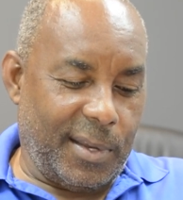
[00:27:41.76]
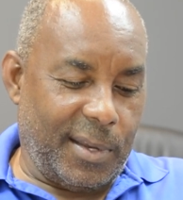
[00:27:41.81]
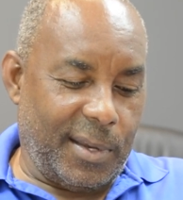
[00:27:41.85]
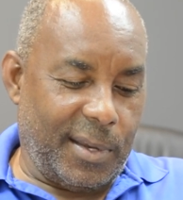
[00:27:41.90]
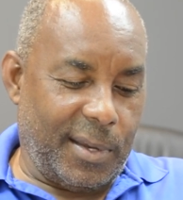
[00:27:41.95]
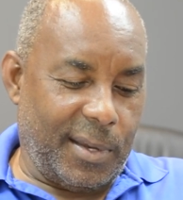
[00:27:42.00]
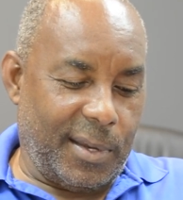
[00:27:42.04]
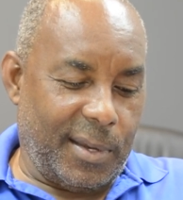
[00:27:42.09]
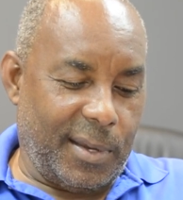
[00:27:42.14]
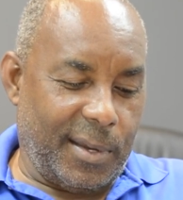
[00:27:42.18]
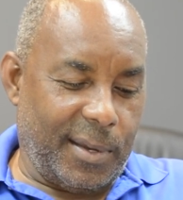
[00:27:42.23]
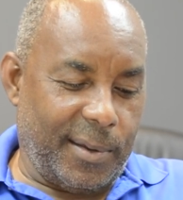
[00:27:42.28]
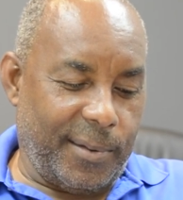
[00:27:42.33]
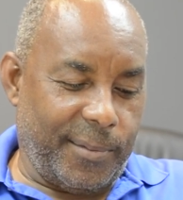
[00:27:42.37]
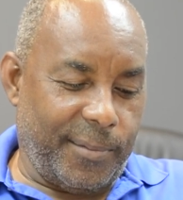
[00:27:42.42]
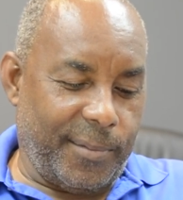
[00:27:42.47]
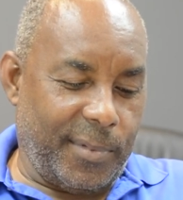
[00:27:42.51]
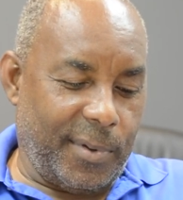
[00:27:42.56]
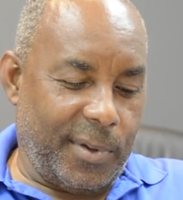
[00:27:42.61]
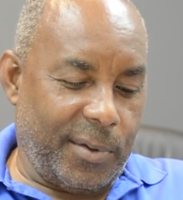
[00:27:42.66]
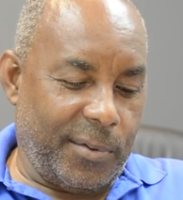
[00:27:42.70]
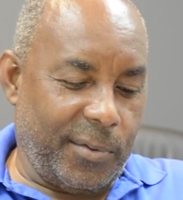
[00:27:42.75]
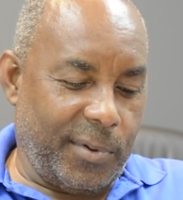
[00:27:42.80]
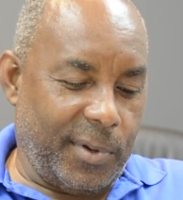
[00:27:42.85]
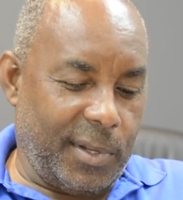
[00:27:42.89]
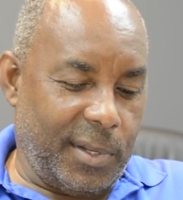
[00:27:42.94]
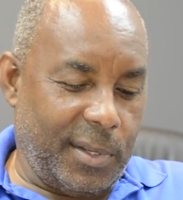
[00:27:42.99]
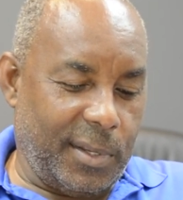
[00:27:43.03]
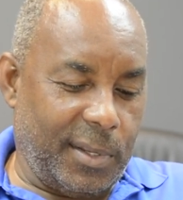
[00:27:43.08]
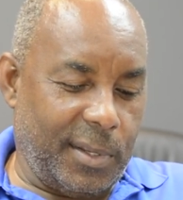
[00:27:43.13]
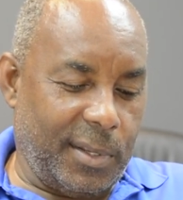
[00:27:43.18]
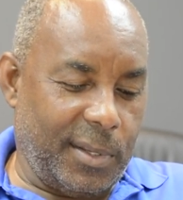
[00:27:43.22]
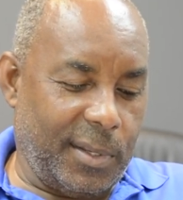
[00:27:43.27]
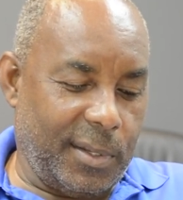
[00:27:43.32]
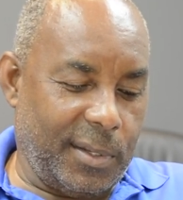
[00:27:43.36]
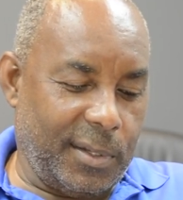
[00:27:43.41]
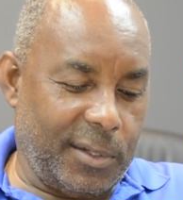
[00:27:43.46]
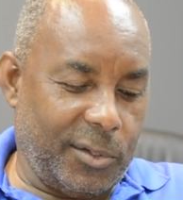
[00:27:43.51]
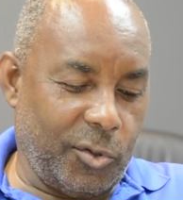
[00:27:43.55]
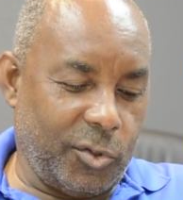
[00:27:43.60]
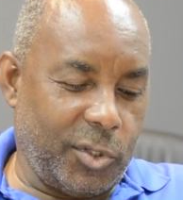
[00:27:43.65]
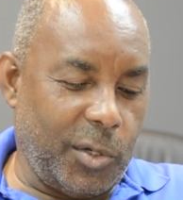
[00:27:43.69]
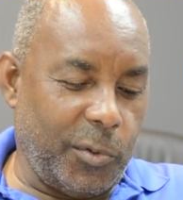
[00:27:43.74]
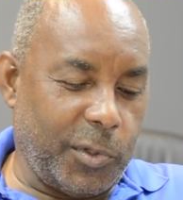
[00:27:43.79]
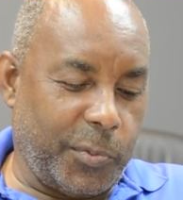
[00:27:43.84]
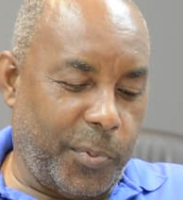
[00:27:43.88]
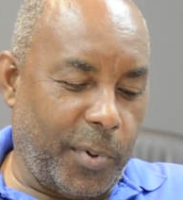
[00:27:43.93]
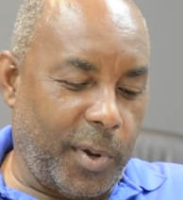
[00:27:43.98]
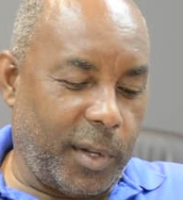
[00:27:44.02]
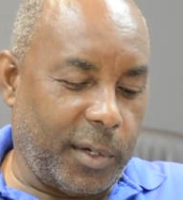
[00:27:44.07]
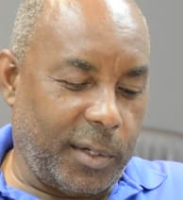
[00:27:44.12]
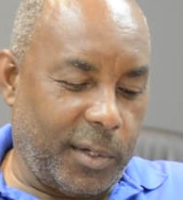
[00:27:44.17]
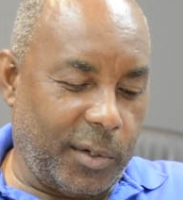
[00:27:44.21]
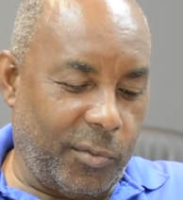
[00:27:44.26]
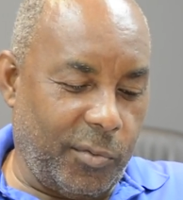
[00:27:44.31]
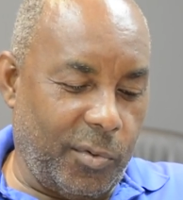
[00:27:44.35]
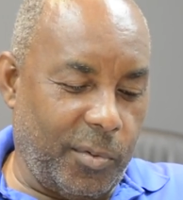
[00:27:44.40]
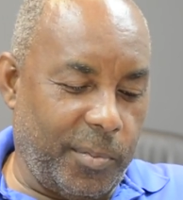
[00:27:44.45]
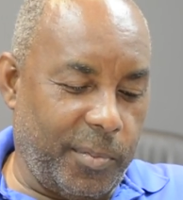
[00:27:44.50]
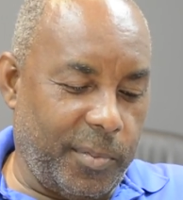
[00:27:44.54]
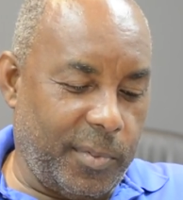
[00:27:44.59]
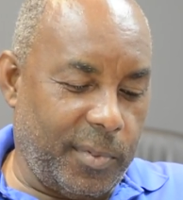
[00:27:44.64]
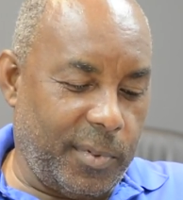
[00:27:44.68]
um, I really, so she was part of the group.